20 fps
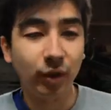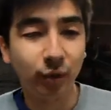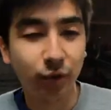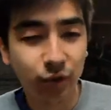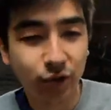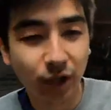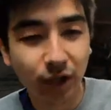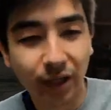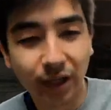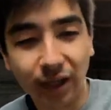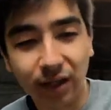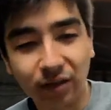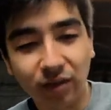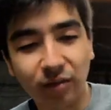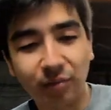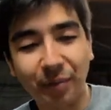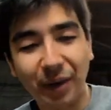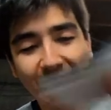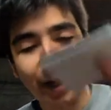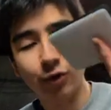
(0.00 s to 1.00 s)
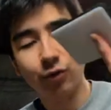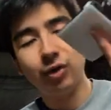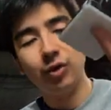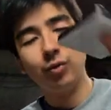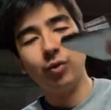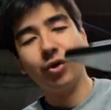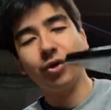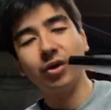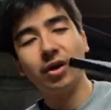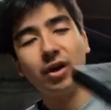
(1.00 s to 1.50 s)
We'll try to get this battery
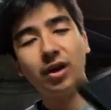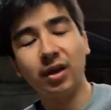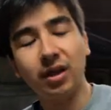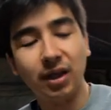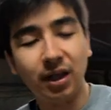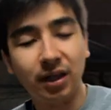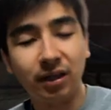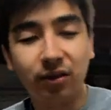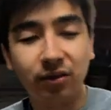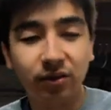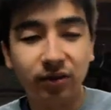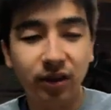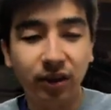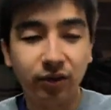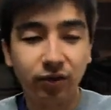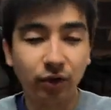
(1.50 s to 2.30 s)
working again, this light,